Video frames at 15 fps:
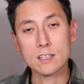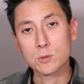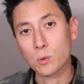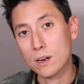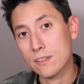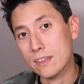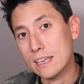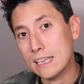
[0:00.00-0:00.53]
It's
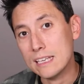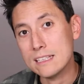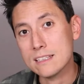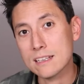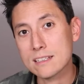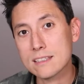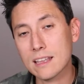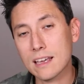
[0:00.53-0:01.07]
one of the
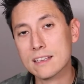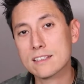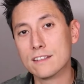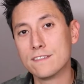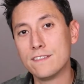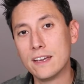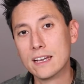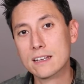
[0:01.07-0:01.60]
easiest things to
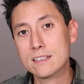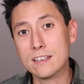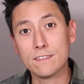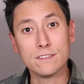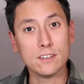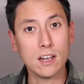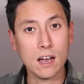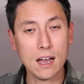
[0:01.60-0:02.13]
fix.
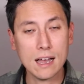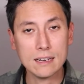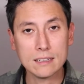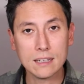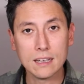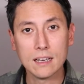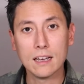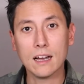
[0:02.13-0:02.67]
If
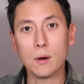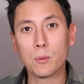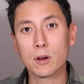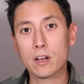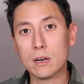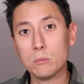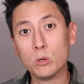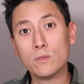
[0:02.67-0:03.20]
not, uh, we're
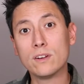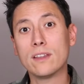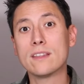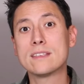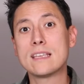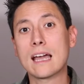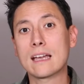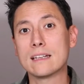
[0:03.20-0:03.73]
going to move into the
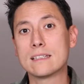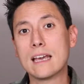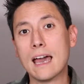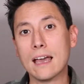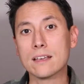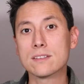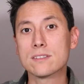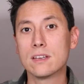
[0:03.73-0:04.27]
second
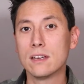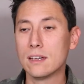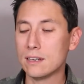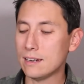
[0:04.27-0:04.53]
test.